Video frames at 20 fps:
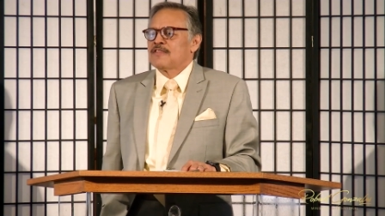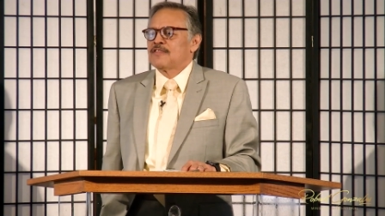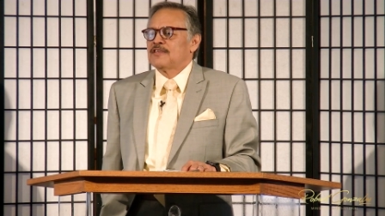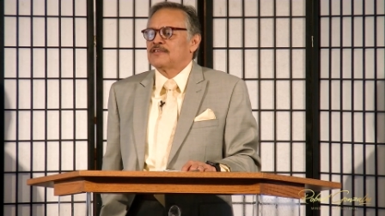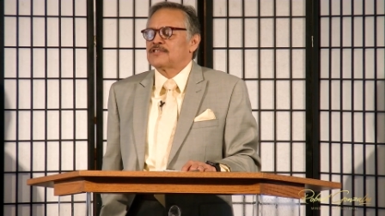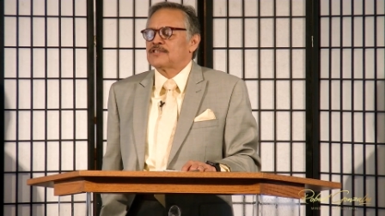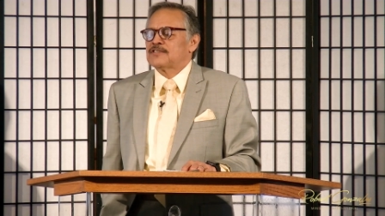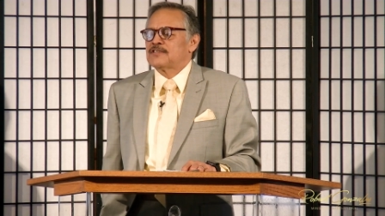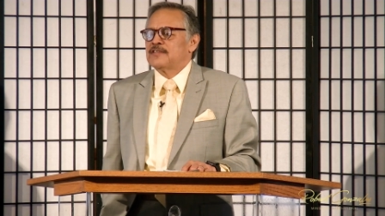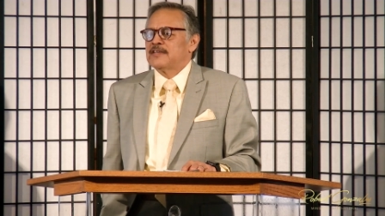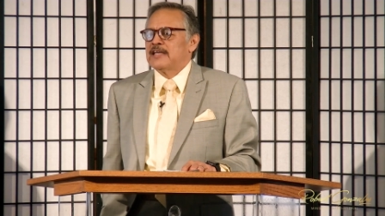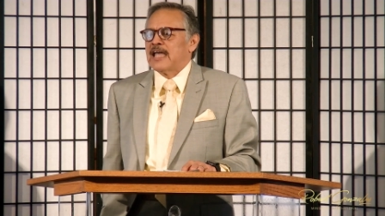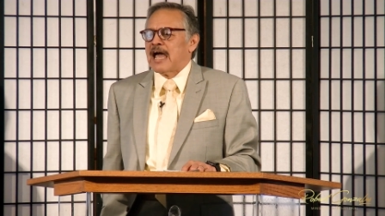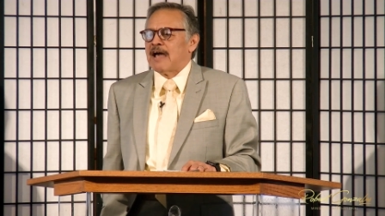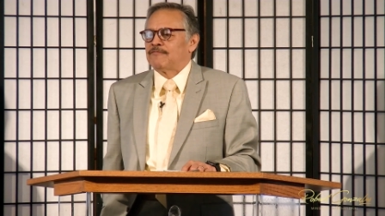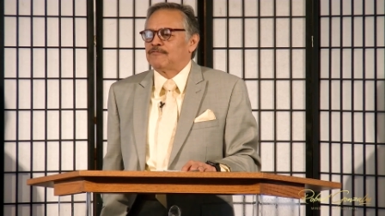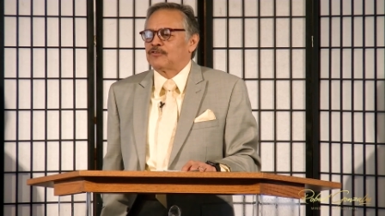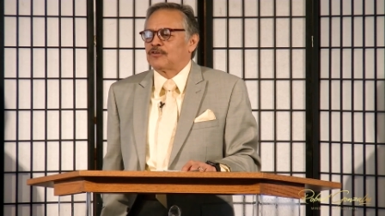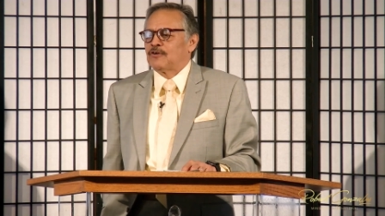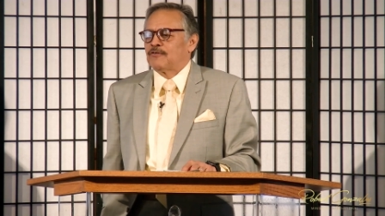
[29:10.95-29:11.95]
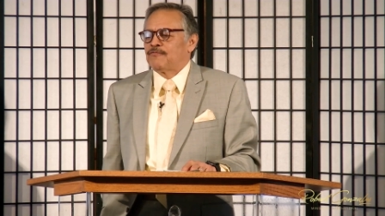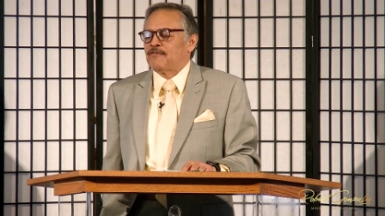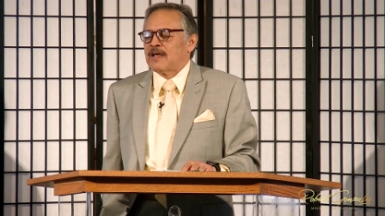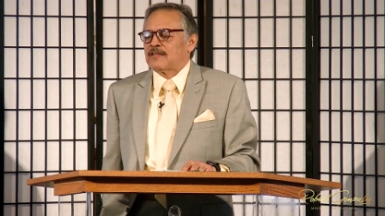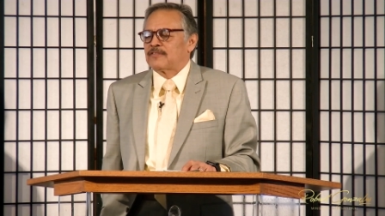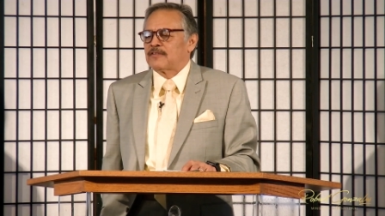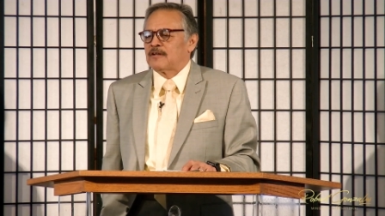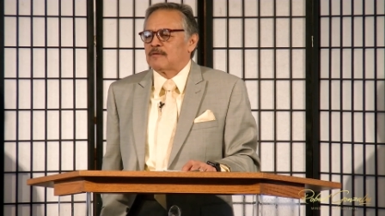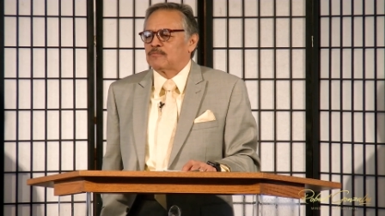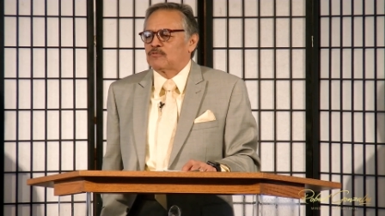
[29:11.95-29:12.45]
This is the after
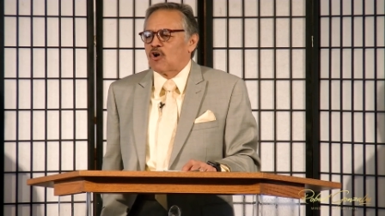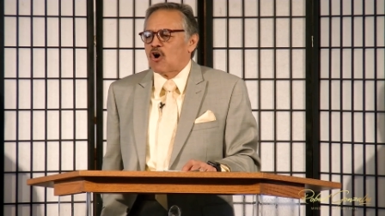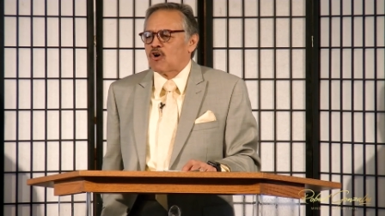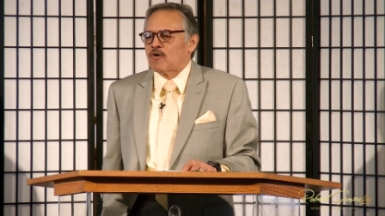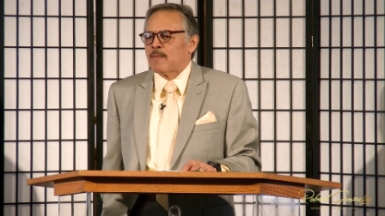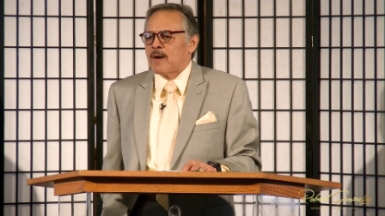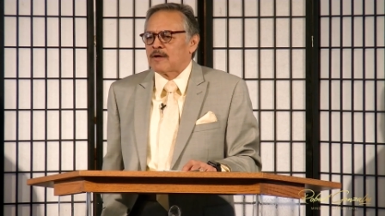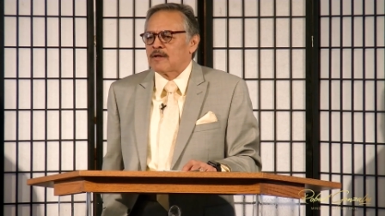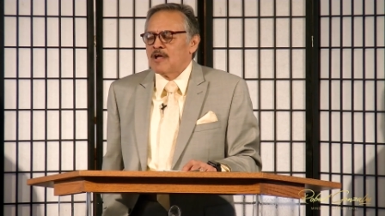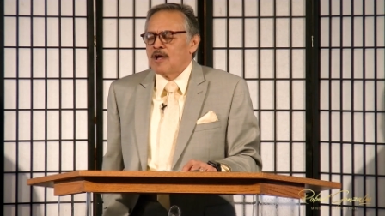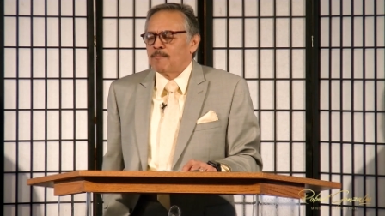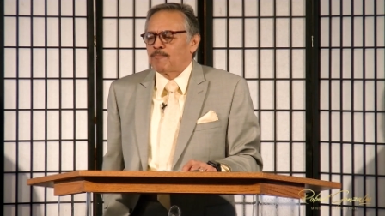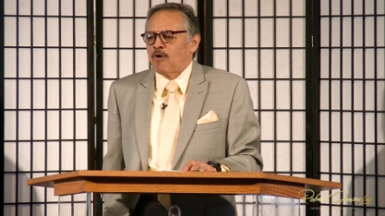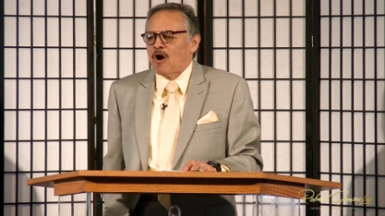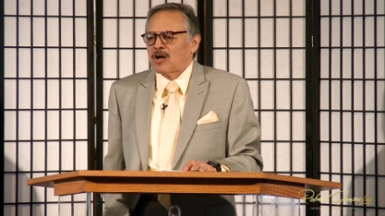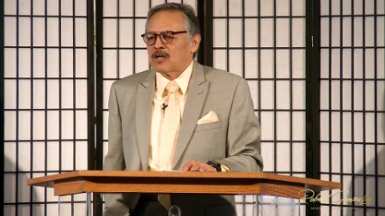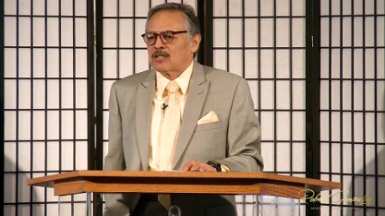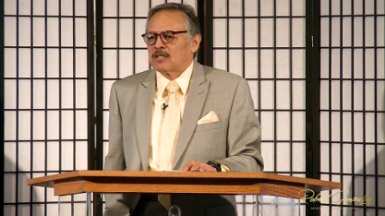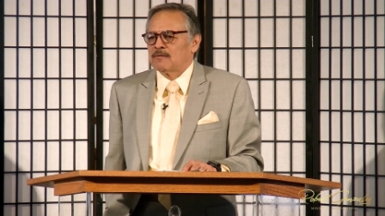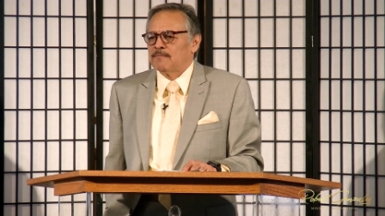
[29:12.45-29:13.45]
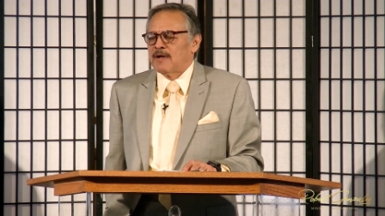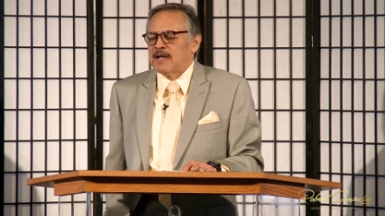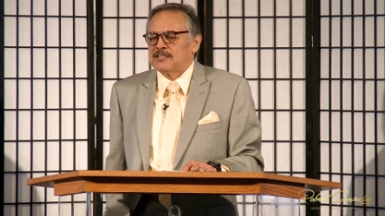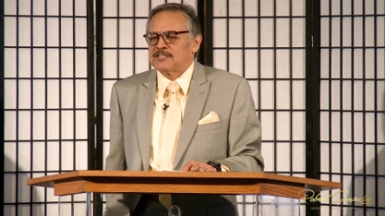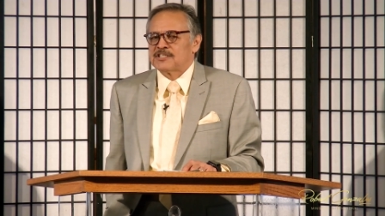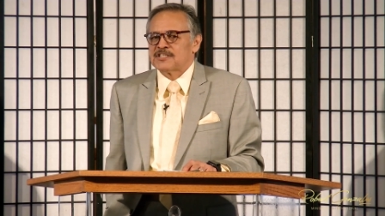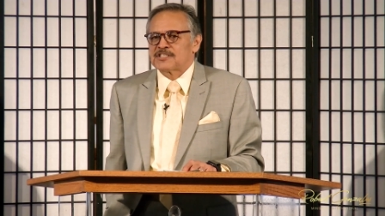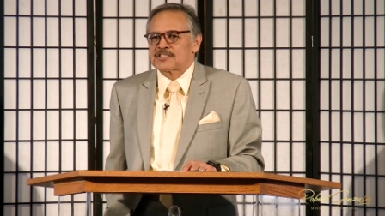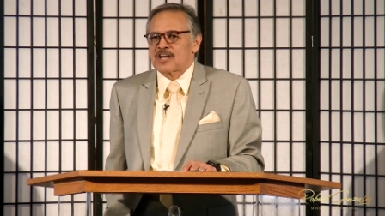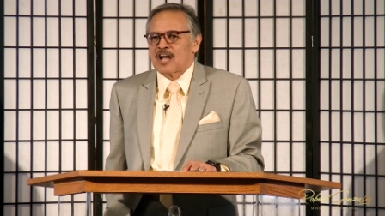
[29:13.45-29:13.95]
effect that I'm talking about.
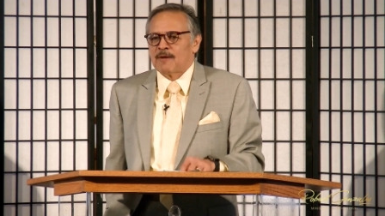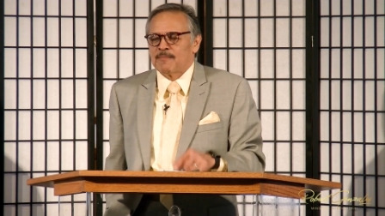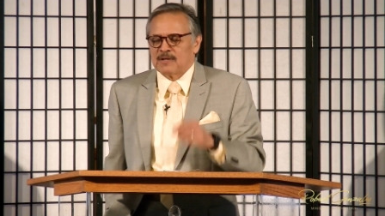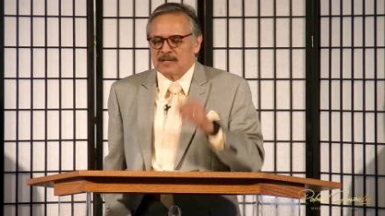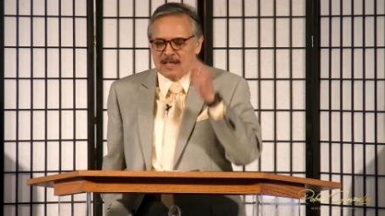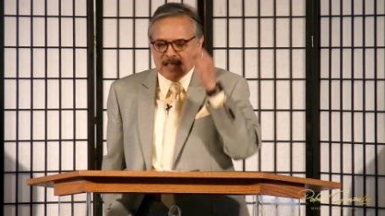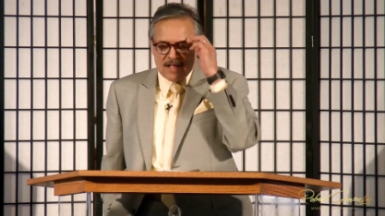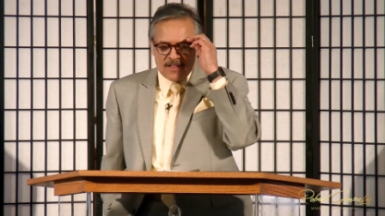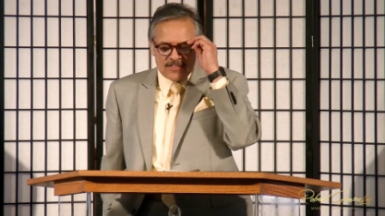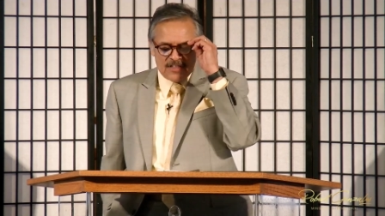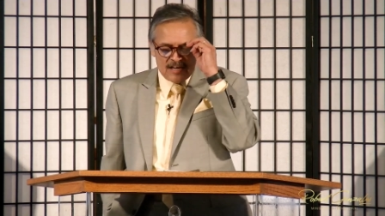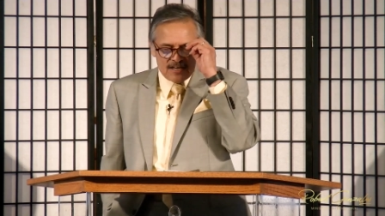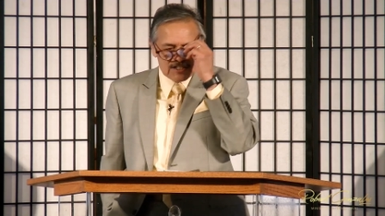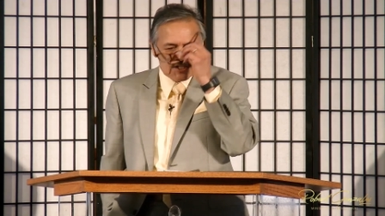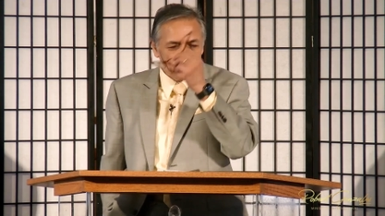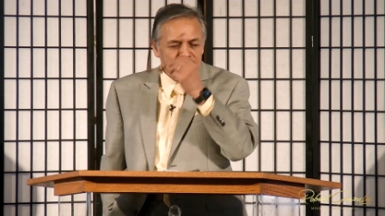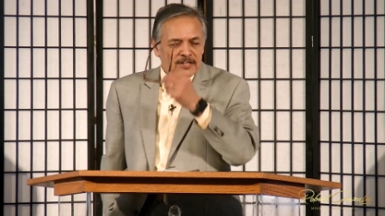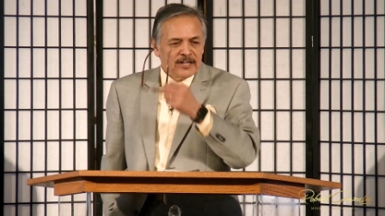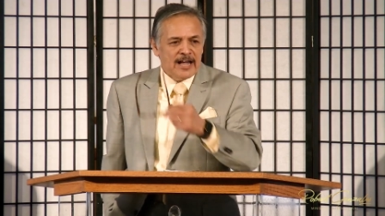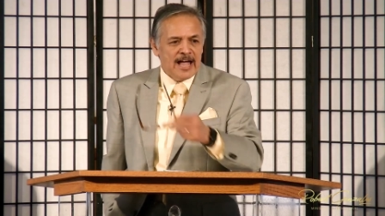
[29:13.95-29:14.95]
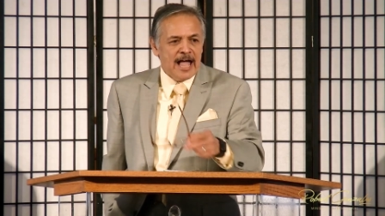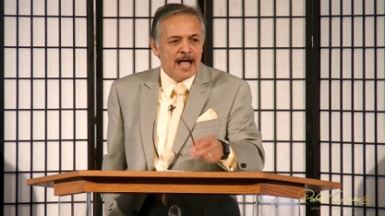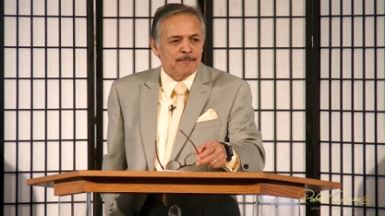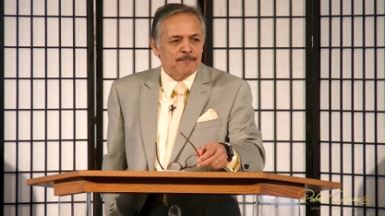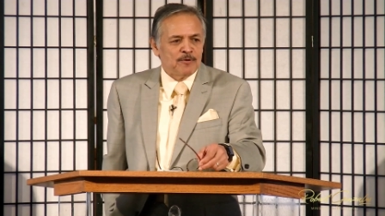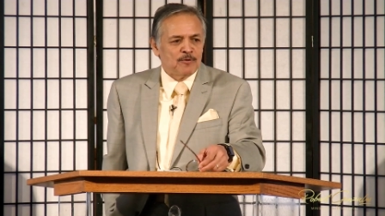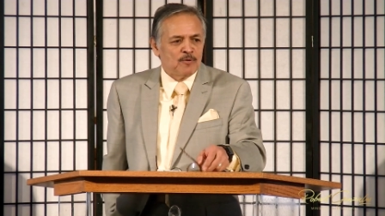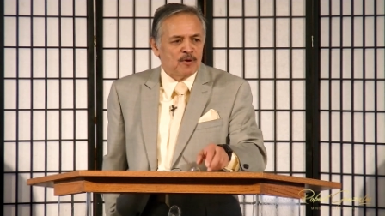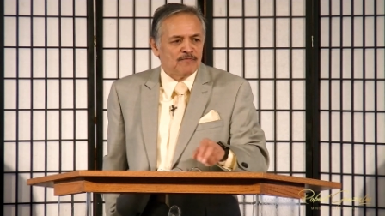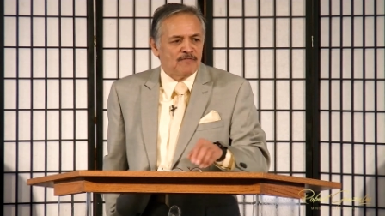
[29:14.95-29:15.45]
Proclamation's coming. Things are going to
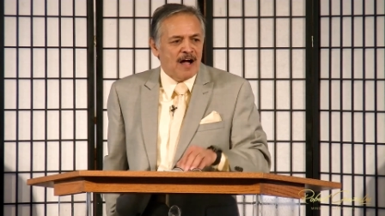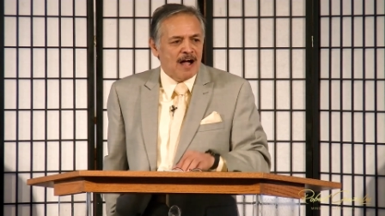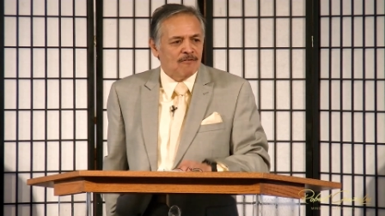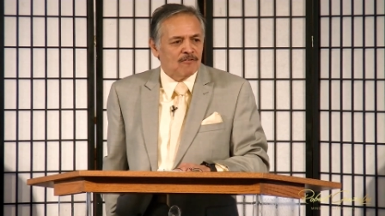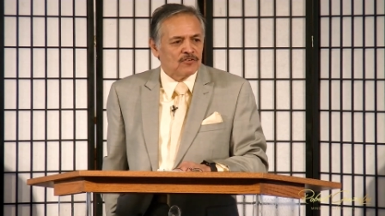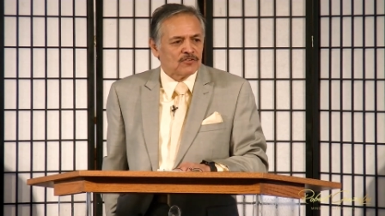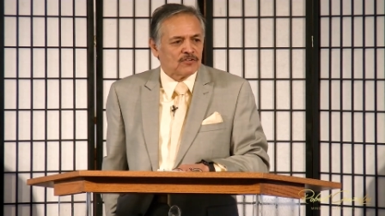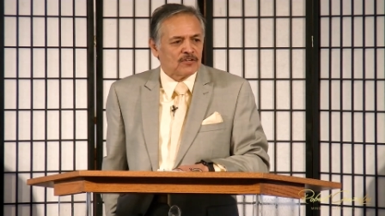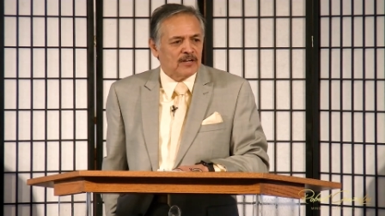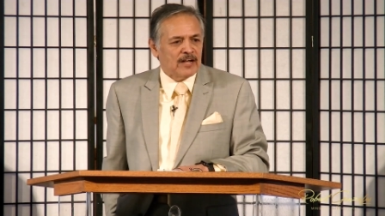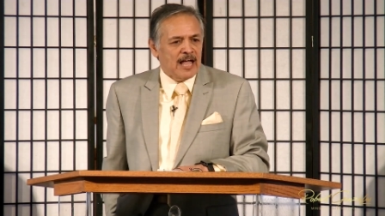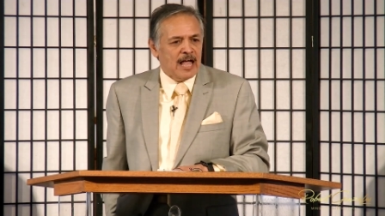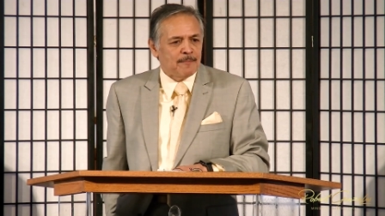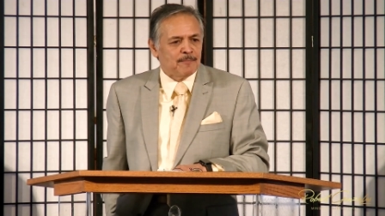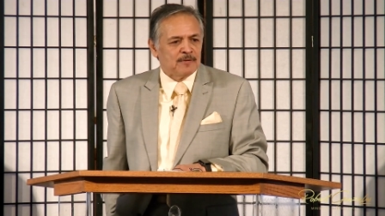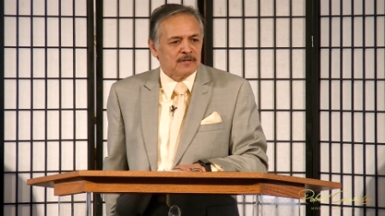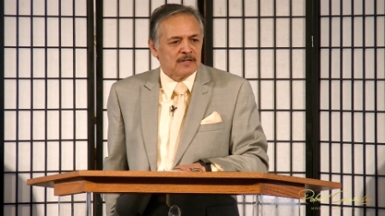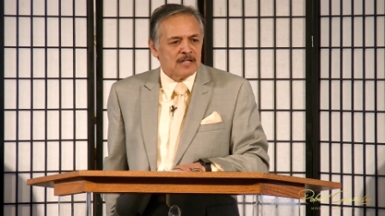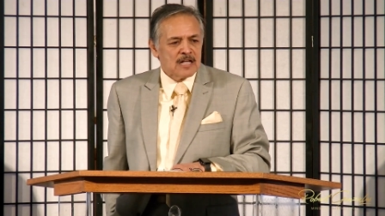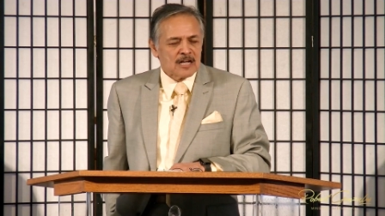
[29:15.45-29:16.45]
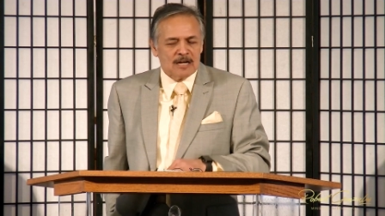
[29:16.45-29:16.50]
happen. Revival's going to happen.